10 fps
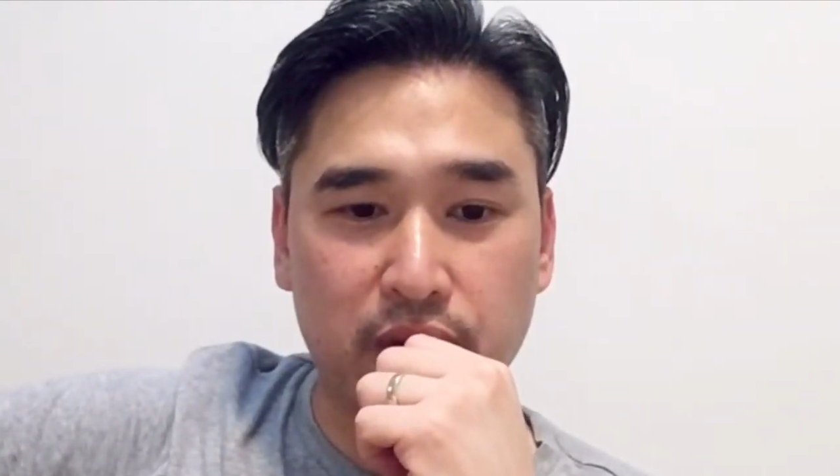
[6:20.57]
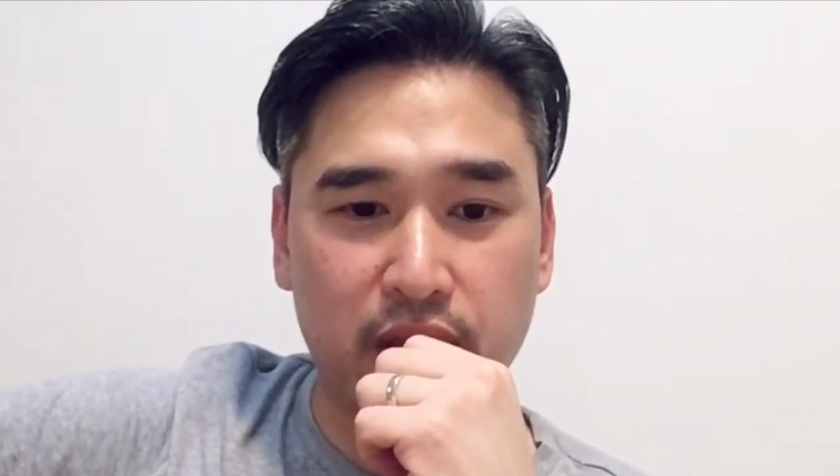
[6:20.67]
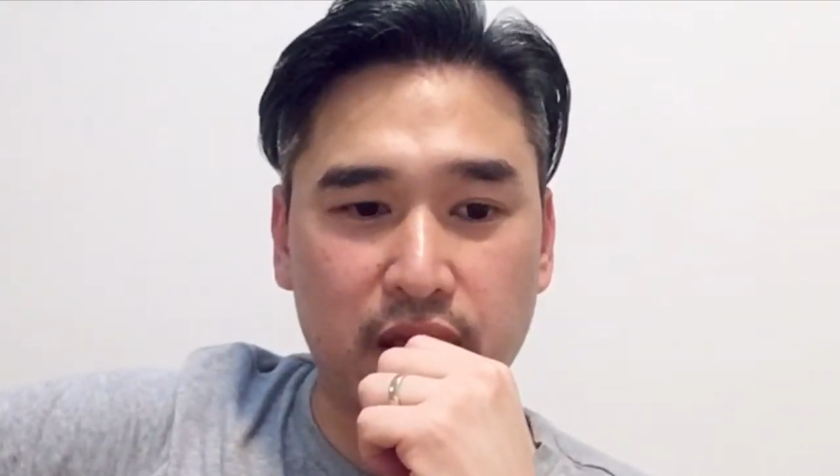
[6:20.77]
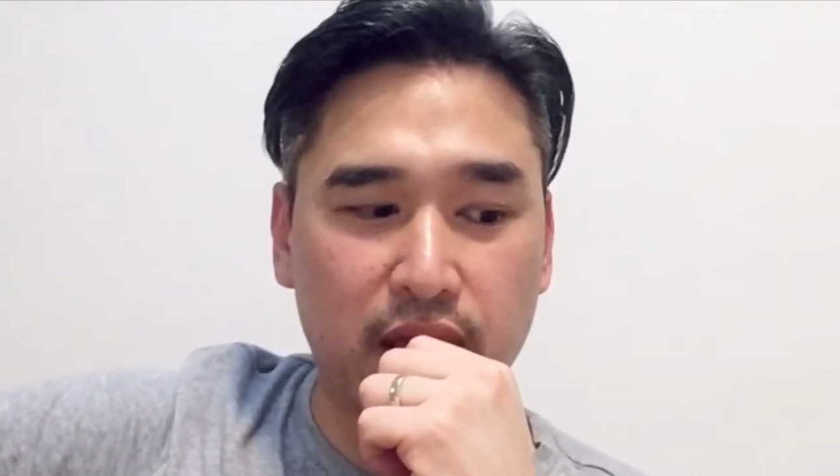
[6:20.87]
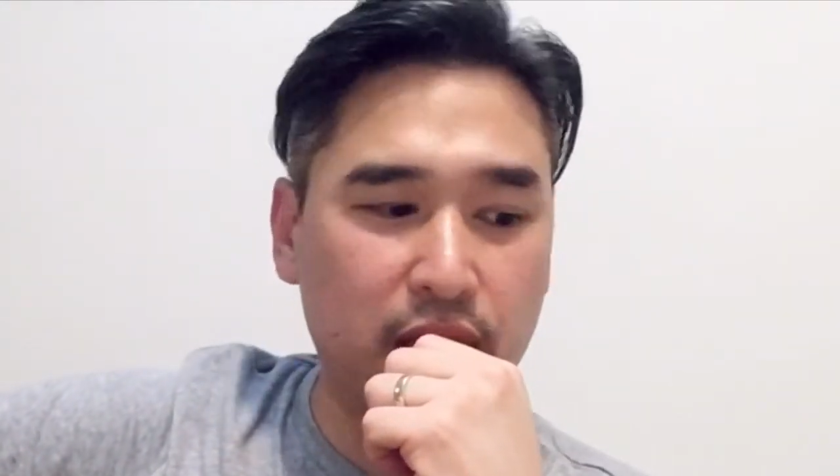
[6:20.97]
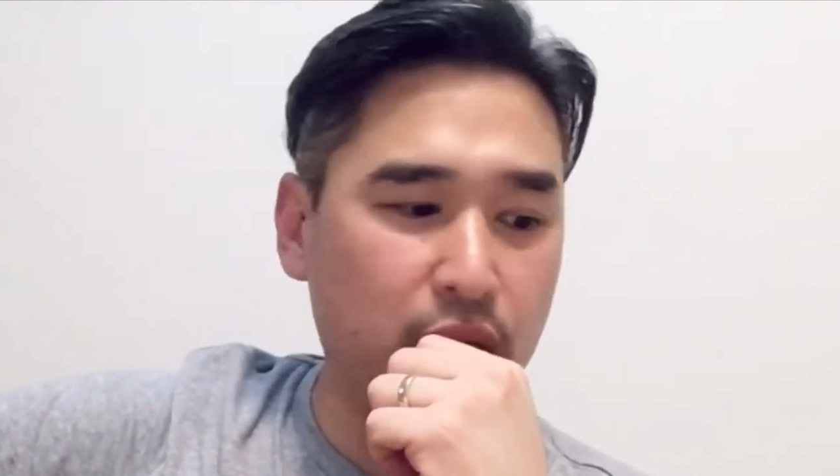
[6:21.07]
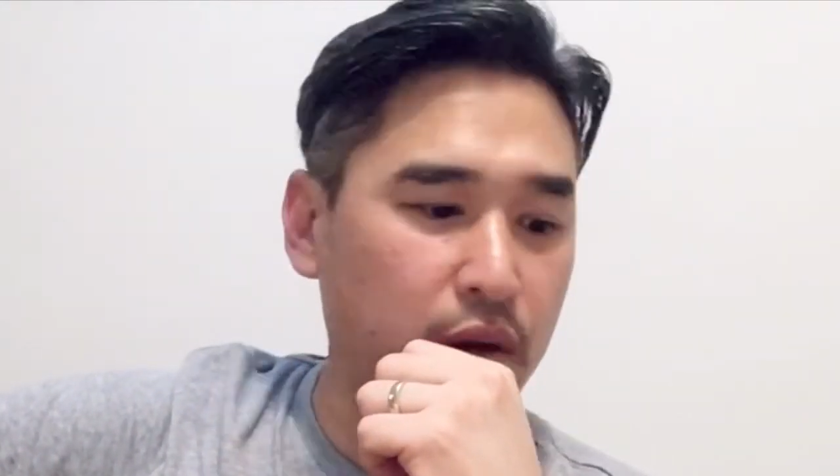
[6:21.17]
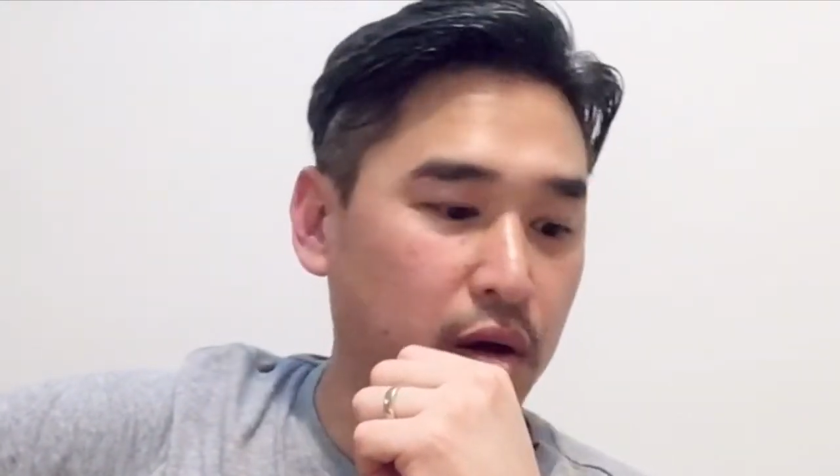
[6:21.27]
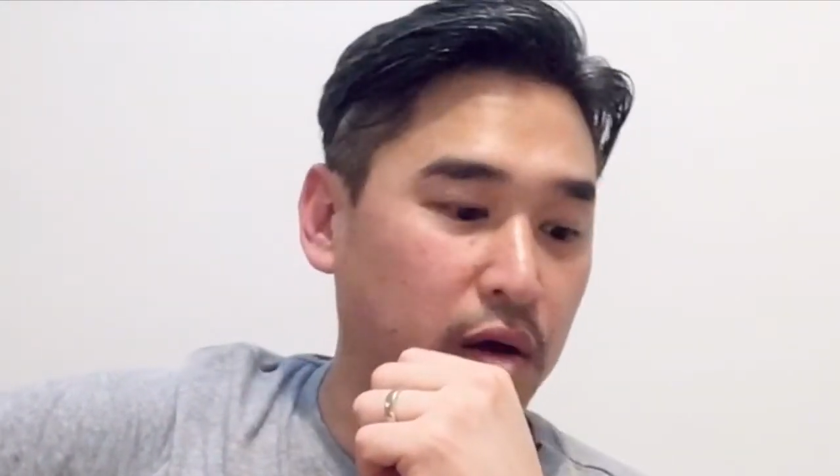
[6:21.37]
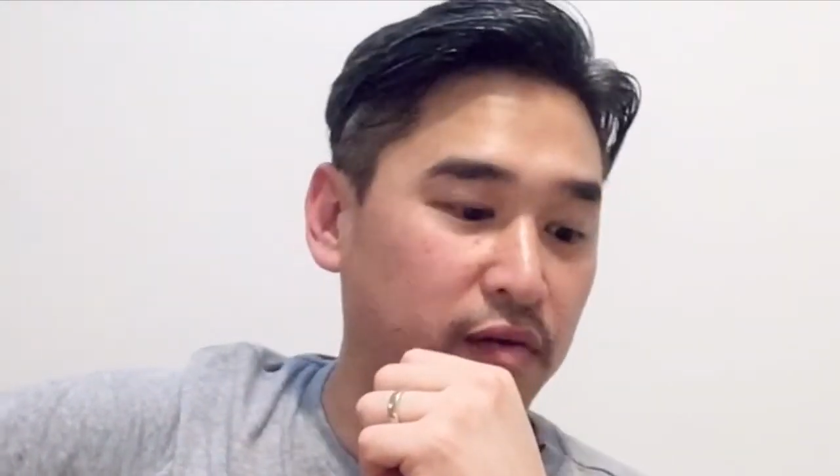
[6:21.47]
key
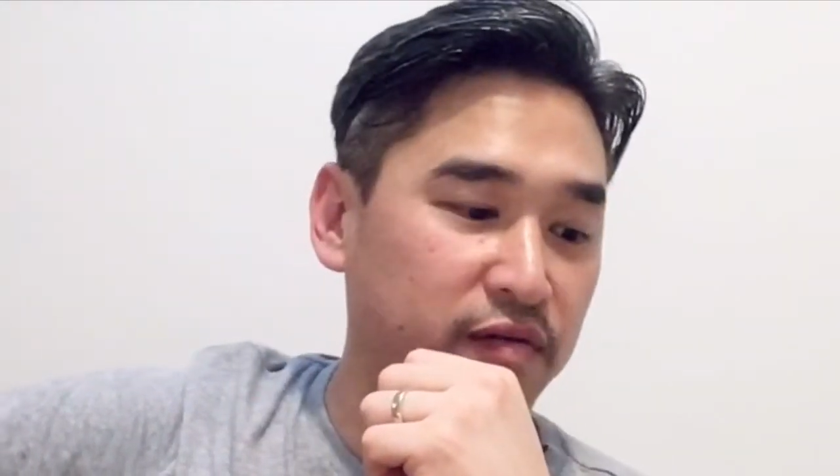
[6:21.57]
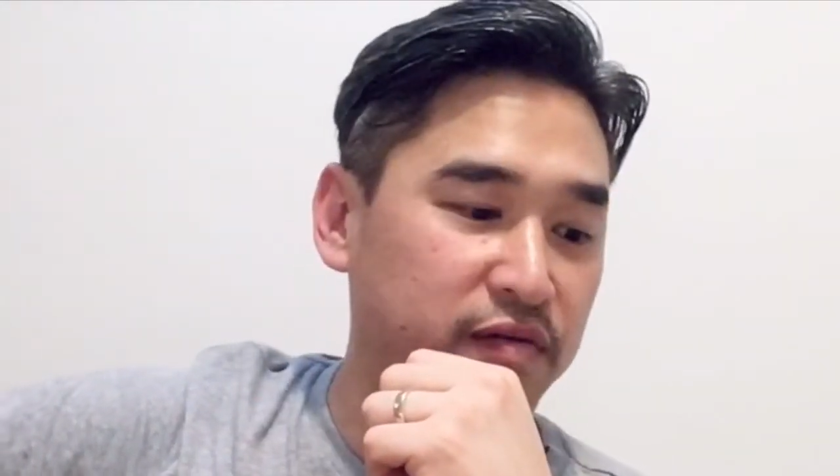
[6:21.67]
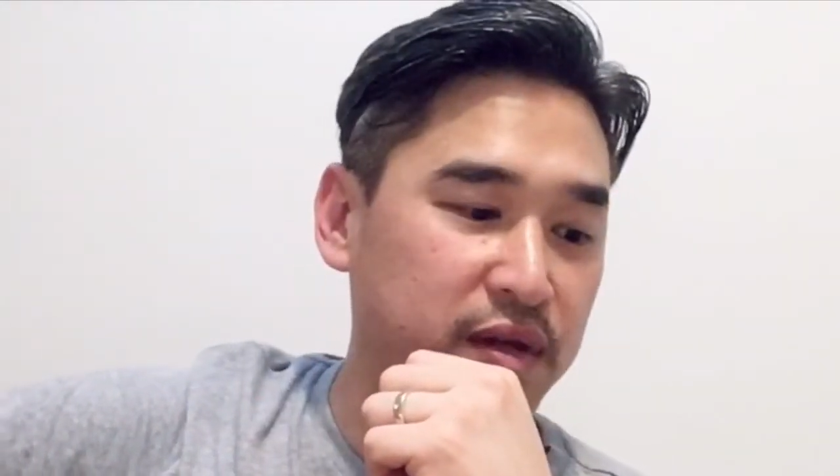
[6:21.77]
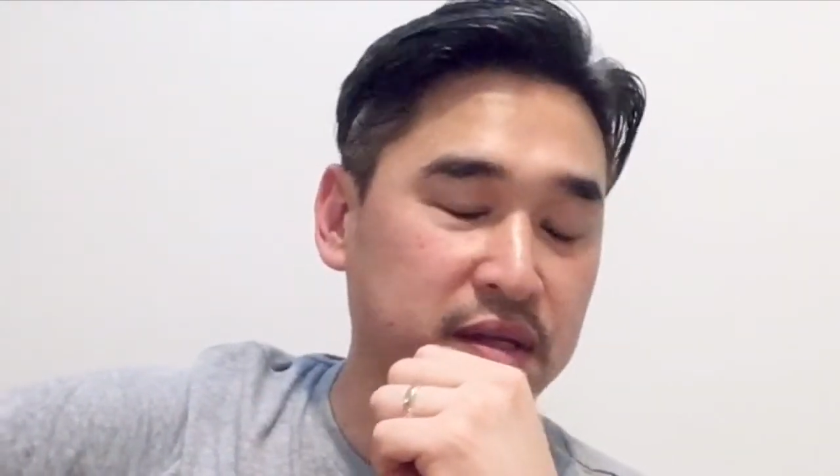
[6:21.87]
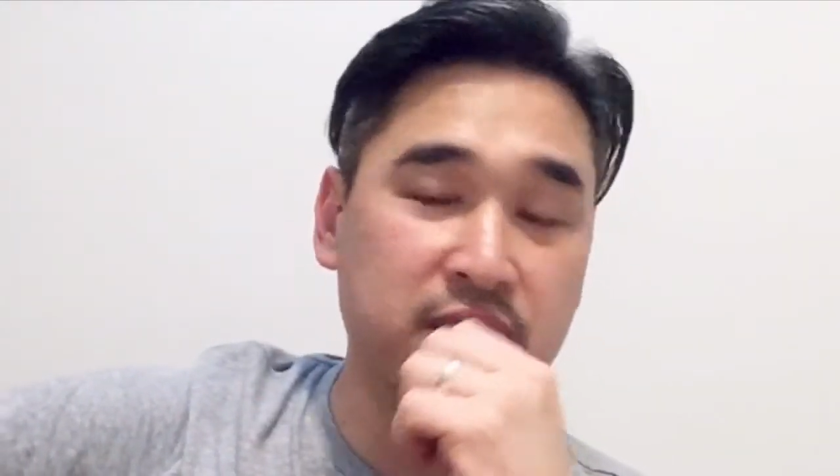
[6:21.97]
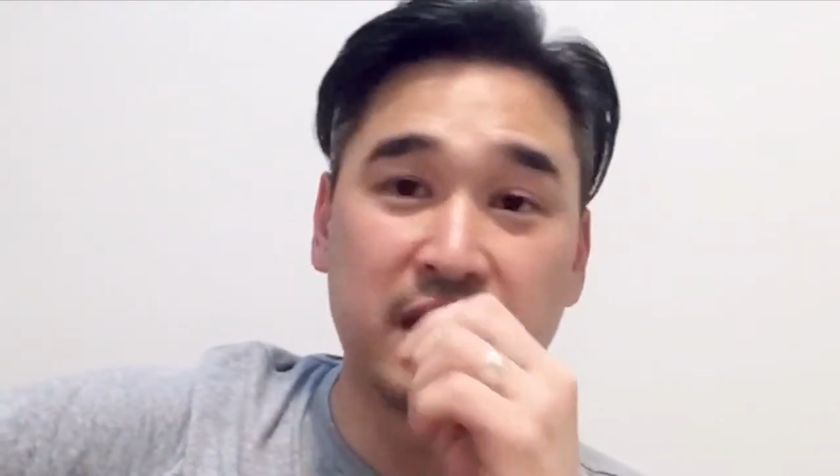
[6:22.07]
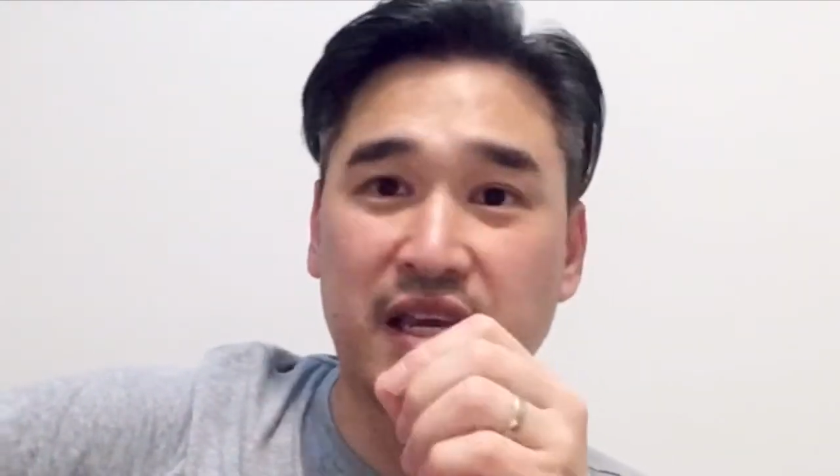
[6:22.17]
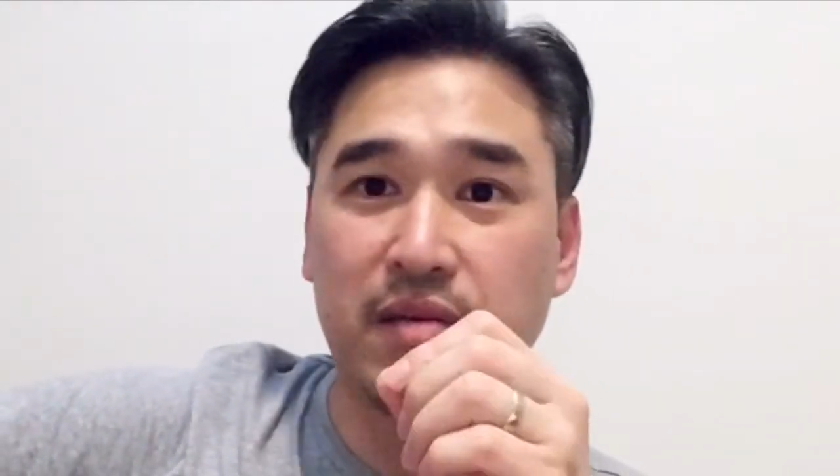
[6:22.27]
of D,